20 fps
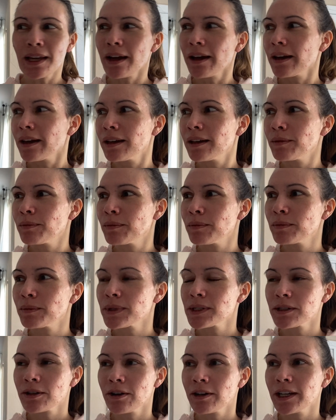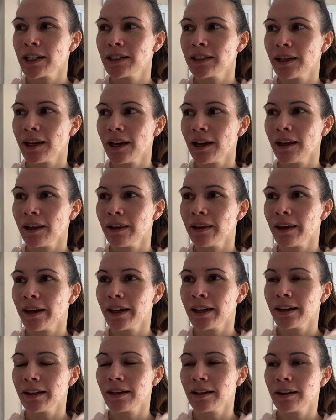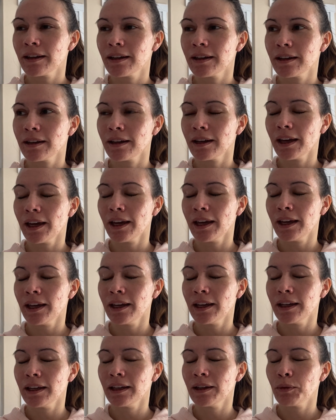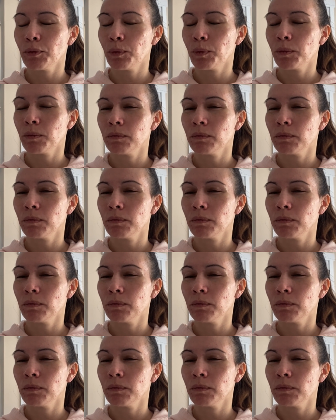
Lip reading: I'm starting to get like a